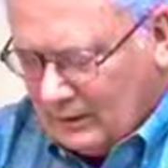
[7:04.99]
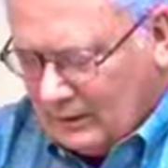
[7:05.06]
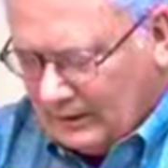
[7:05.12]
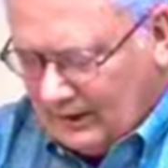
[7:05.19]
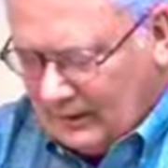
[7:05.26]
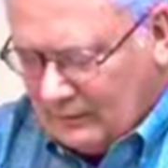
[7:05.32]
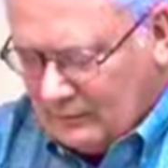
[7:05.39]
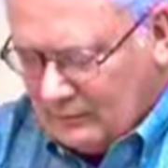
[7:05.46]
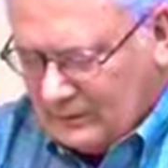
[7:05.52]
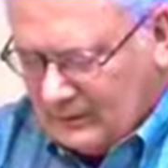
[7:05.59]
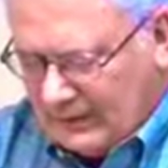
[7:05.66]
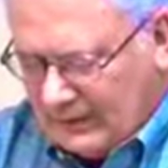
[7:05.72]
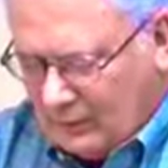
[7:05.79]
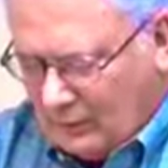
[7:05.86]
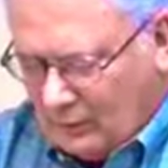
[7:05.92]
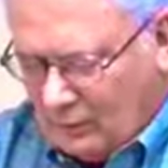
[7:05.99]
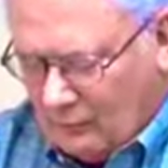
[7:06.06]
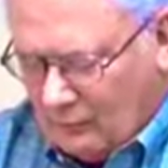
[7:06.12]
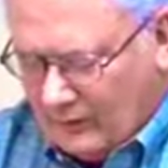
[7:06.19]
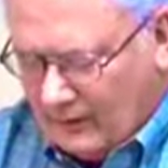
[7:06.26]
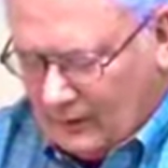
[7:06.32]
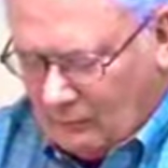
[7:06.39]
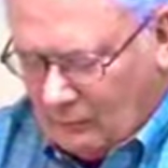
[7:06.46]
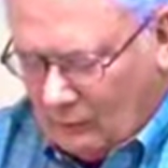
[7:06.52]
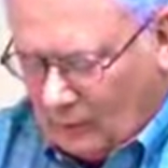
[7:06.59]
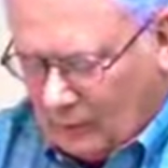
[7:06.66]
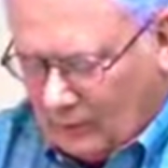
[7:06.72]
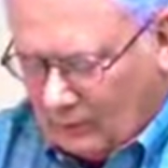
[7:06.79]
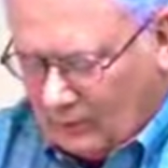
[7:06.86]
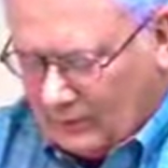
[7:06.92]
Clouds they are without
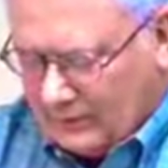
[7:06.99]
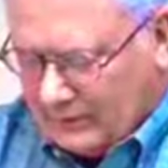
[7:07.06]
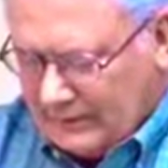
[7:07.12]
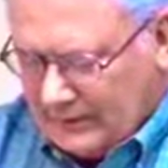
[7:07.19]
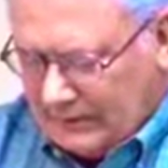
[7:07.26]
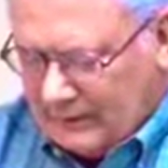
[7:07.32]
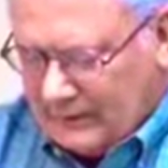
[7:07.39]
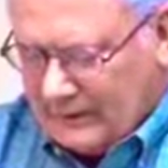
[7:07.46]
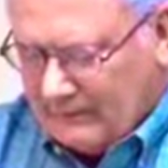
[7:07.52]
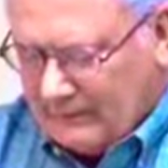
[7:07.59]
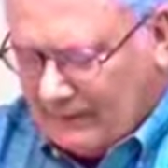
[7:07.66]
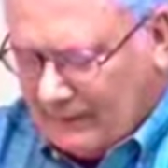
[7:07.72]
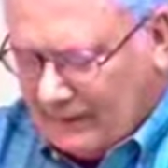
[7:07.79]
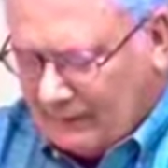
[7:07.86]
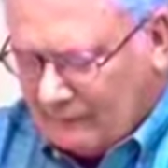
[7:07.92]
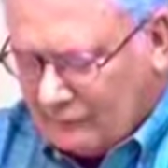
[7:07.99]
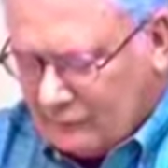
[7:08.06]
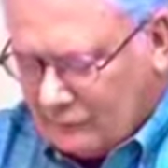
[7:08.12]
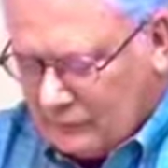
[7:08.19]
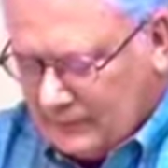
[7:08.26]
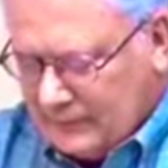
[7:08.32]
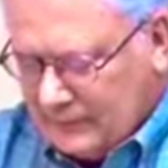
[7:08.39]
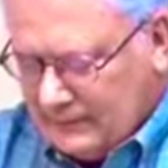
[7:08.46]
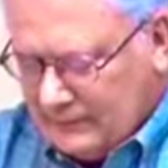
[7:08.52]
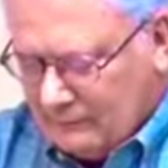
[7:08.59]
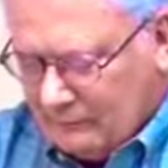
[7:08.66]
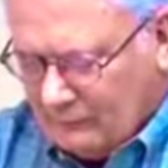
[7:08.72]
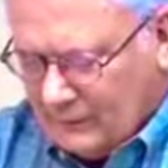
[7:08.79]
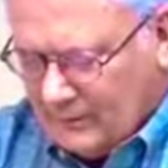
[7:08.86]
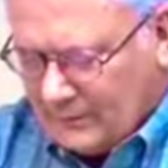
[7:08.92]
water, carried about of tree of
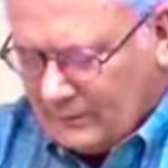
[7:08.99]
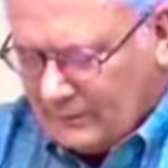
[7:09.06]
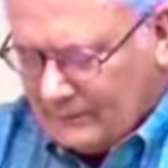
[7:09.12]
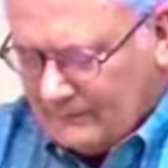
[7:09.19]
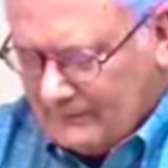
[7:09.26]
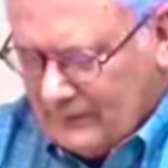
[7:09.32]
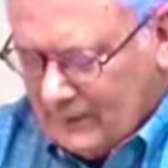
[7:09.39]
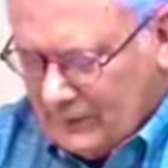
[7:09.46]
winds,